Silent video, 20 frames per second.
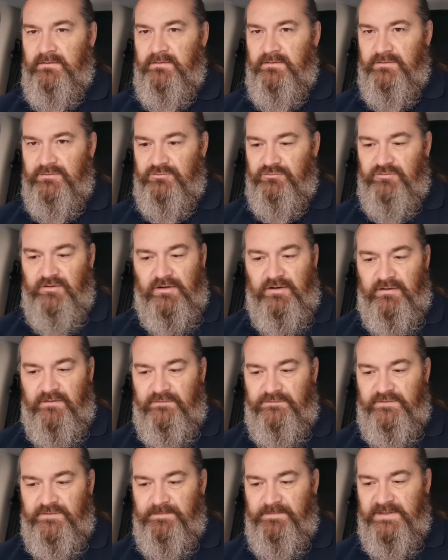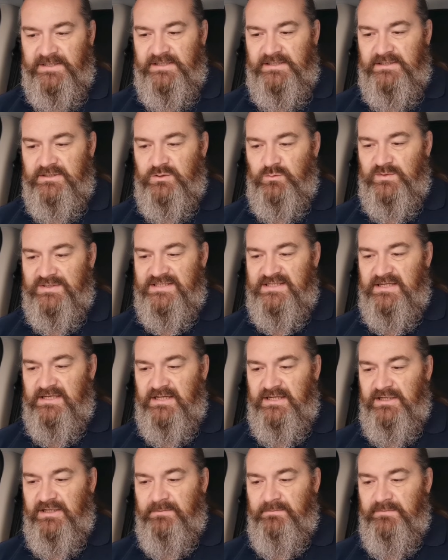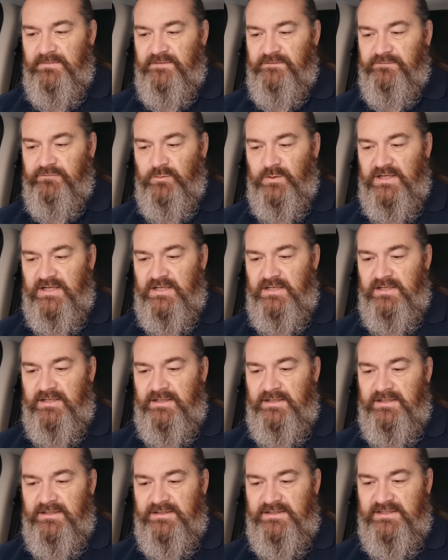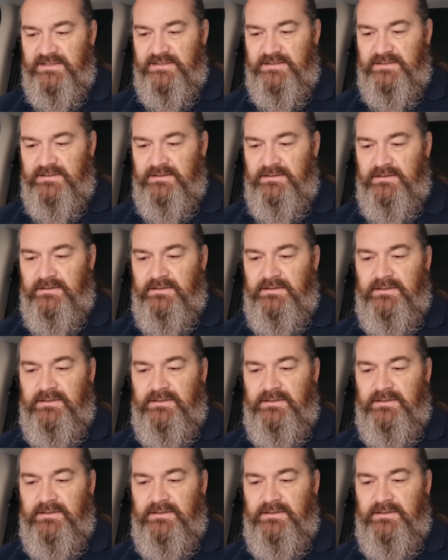The draft beast was lamed through a curse